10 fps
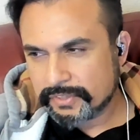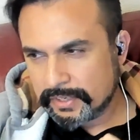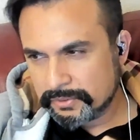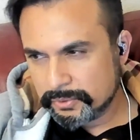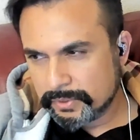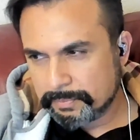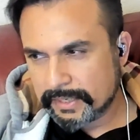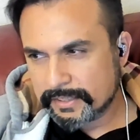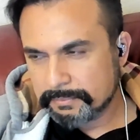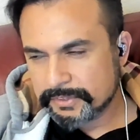trying to do a
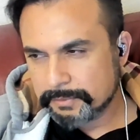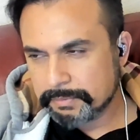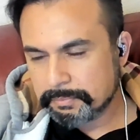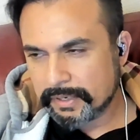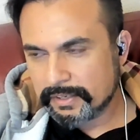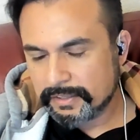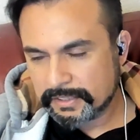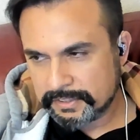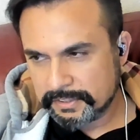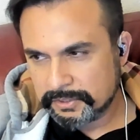paradigm shift, people are
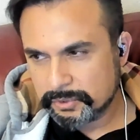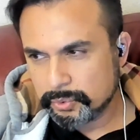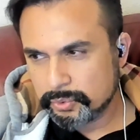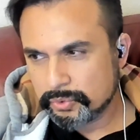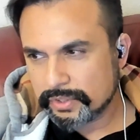reluctant to